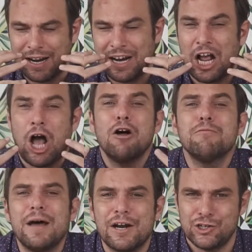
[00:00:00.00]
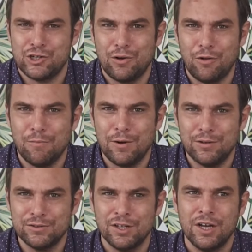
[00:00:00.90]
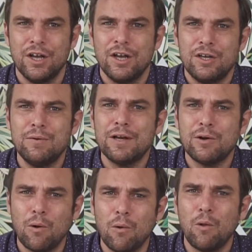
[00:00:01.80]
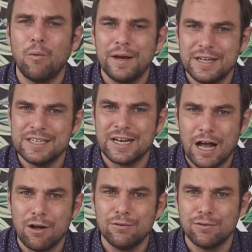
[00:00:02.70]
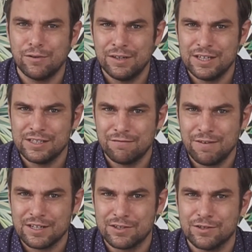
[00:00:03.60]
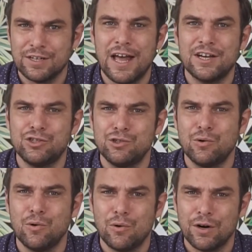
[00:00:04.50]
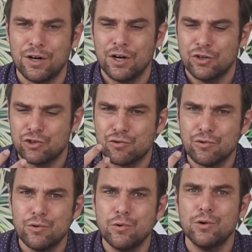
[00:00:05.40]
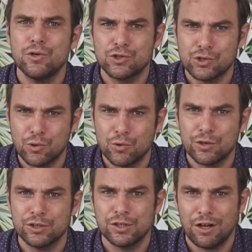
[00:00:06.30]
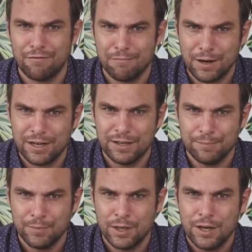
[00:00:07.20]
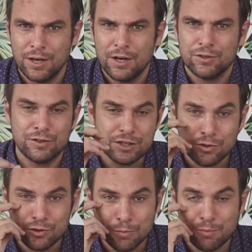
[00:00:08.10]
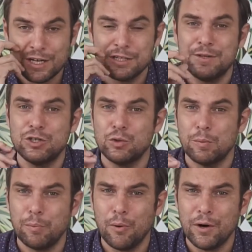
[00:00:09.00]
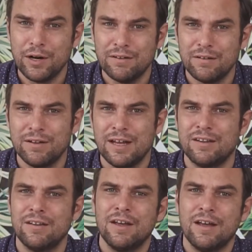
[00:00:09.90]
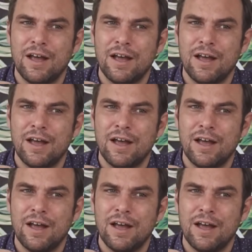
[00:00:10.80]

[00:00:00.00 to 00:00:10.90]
account manager almost. You can always count on these investors as your true source of money. So this also brings me to a point that